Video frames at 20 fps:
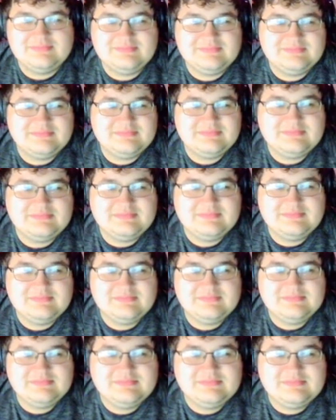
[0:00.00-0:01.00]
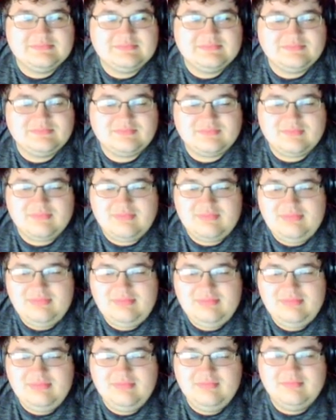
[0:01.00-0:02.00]

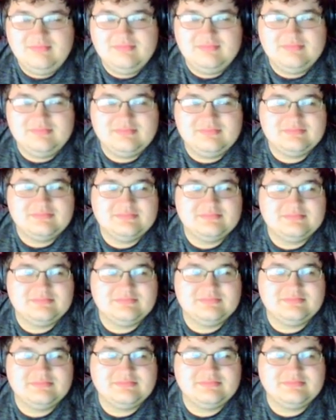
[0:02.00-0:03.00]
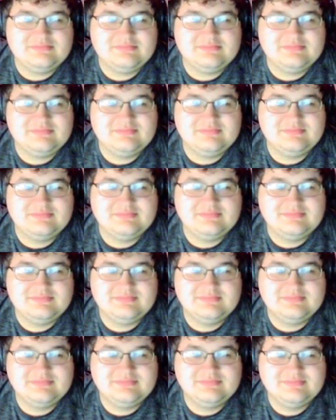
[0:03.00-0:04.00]

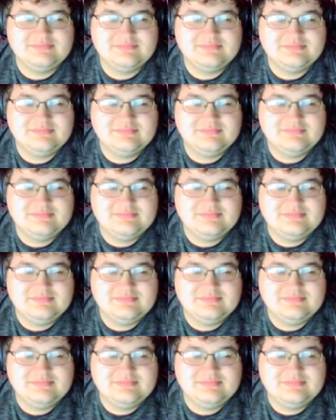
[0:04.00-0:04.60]
No words are spoken by the person on screen.